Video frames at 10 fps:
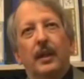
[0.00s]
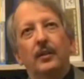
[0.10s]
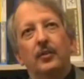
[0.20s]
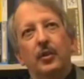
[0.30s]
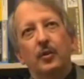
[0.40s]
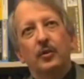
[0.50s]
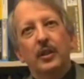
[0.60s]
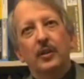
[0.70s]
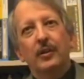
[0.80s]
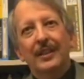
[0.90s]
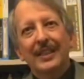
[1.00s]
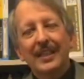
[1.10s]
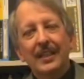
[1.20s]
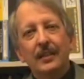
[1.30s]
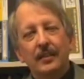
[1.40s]
And so deer are
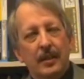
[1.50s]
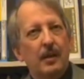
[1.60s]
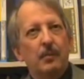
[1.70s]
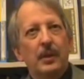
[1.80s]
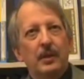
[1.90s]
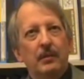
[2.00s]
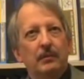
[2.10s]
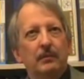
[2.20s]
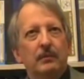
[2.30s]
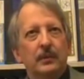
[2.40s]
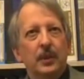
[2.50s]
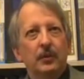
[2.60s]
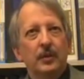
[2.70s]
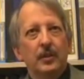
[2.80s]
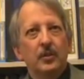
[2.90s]
key to how many
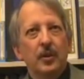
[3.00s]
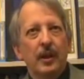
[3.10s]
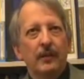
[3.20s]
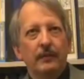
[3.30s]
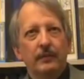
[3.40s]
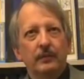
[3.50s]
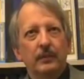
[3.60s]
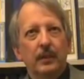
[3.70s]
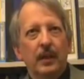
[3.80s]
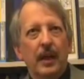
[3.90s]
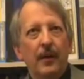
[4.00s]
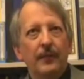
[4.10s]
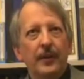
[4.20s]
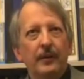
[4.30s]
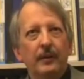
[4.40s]
ticks you have
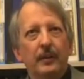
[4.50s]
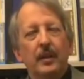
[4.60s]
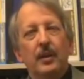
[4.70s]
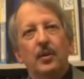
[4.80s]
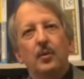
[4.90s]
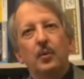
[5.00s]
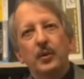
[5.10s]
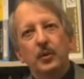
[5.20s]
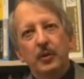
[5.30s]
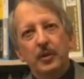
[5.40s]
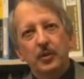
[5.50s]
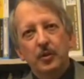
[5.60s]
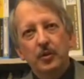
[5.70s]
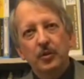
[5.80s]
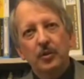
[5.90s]
out there. When you
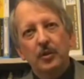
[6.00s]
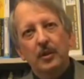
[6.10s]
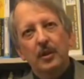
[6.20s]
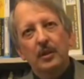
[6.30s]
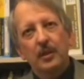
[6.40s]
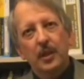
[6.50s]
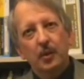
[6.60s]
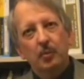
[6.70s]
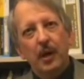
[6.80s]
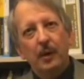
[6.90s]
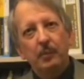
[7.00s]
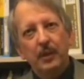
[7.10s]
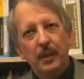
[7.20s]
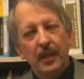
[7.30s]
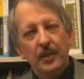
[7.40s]
reduce the deer
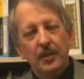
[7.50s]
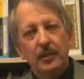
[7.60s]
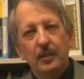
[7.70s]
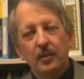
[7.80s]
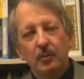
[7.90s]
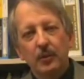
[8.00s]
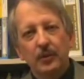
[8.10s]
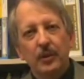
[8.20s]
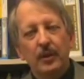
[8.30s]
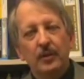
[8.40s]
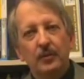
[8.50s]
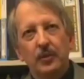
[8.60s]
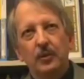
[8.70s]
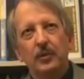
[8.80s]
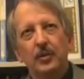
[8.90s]
population, and numerous studies have
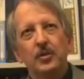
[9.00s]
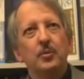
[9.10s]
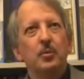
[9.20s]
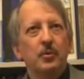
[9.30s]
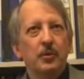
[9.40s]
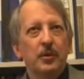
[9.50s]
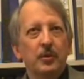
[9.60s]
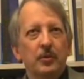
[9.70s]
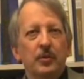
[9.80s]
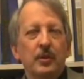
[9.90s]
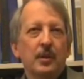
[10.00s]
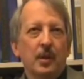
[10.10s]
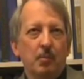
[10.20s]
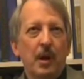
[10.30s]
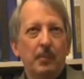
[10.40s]
shown this, you will reduce the
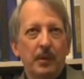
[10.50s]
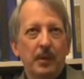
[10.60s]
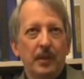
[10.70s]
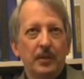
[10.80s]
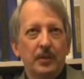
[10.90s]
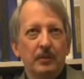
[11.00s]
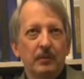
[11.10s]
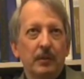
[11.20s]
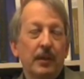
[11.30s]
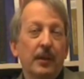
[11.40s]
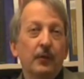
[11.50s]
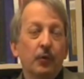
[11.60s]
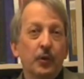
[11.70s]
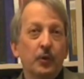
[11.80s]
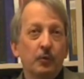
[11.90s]
tick population and
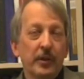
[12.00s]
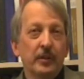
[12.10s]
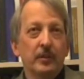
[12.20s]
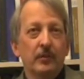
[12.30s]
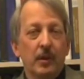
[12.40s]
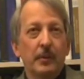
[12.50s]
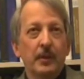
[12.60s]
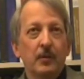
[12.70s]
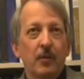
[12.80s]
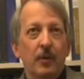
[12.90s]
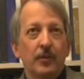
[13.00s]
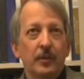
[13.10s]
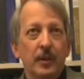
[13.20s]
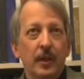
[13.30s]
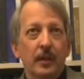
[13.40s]
therefore your risk of coming across a
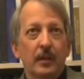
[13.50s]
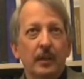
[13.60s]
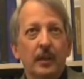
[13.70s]
tick.